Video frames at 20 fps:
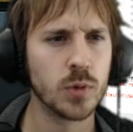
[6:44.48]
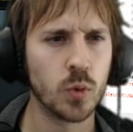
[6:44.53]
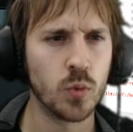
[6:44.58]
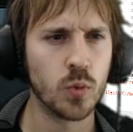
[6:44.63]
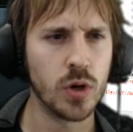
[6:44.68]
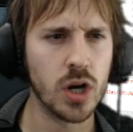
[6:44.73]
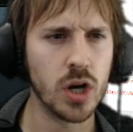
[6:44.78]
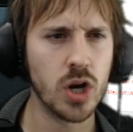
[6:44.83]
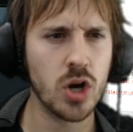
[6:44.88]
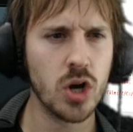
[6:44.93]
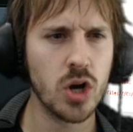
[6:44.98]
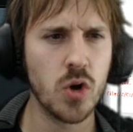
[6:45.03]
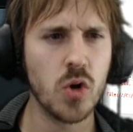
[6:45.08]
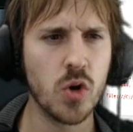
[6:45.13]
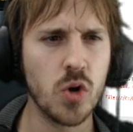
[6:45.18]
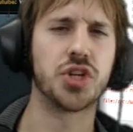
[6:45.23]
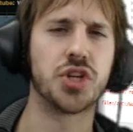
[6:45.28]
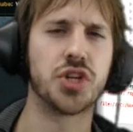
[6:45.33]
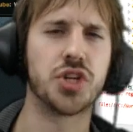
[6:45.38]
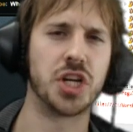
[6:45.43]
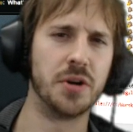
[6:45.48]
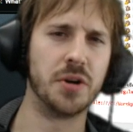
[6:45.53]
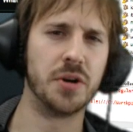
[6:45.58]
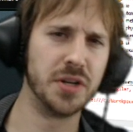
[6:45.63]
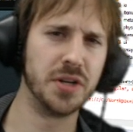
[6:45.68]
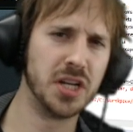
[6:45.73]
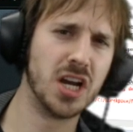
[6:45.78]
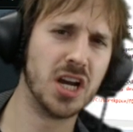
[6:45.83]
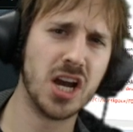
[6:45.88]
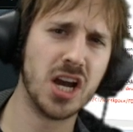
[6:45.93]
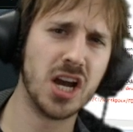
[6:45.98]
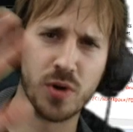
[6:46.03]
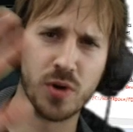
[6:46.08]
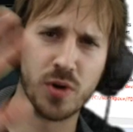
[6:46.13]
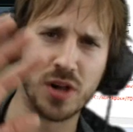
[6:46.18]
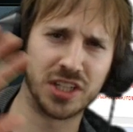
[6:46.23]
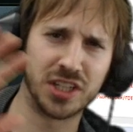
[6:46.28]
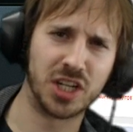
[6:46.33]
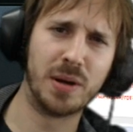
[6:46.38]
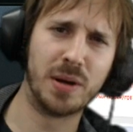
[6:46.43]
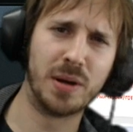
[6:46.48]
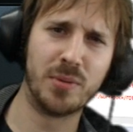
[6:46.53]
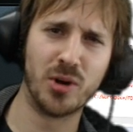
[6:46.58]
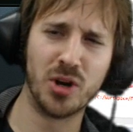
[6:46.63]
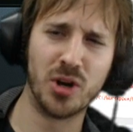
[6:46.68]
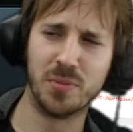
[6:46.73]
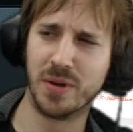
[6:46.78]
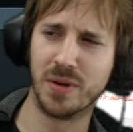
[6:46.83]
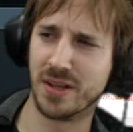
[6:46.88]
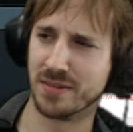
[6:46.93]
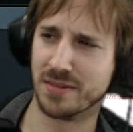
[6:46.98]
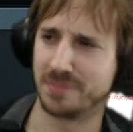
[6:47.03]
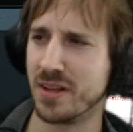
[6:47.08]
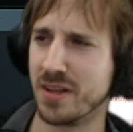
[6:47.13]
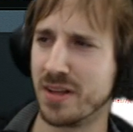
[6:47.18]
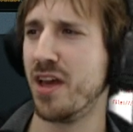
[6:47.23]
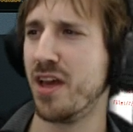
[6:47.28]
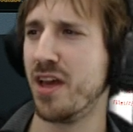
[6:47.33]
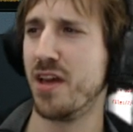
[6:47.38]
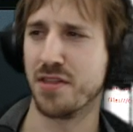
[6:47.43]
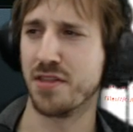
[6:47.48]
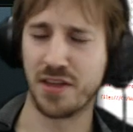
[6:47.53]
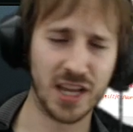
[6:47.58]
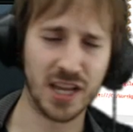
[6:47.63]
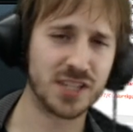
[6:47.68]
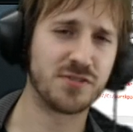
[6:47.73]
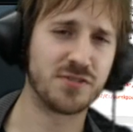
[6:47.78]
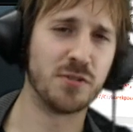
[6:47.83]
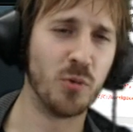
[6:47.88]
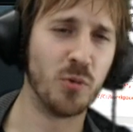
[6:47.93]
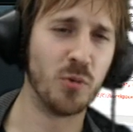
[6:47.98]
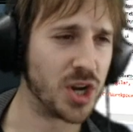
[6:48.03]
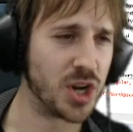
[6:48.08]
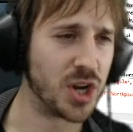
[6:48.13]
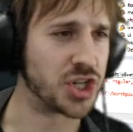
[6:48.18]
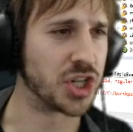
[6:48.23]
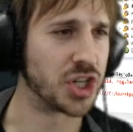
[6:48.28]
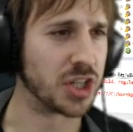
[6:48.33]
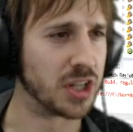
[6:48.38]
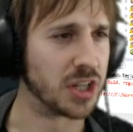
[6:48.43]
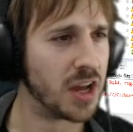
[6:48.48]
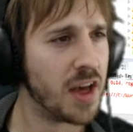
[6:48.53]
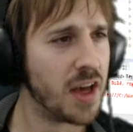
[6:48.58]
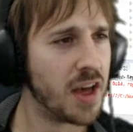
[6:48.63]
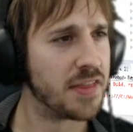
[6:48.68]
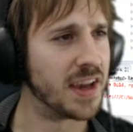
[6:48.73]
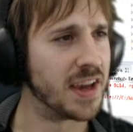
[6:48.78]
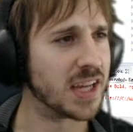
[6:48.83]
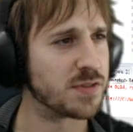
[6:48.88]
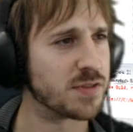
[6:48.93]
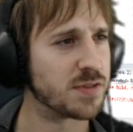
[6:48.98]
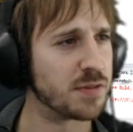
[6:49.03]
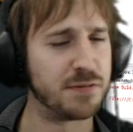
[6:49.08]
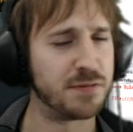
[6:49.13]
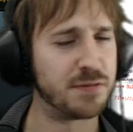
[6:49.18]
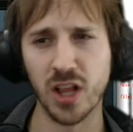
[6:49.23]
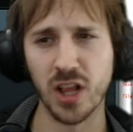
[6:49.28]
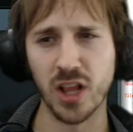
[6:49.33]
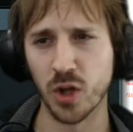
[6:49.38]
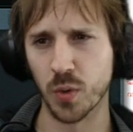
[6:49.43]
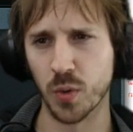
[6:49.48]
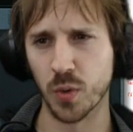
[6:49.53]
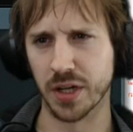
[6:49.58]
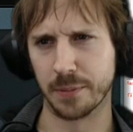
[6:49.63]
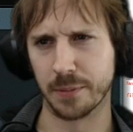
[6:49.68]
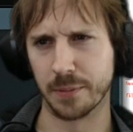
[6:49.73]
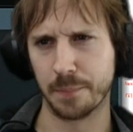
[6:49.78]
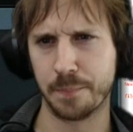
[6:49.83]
Woohoo! Shurion, welcome aboard, man. Thanks for watching. Thanks for following.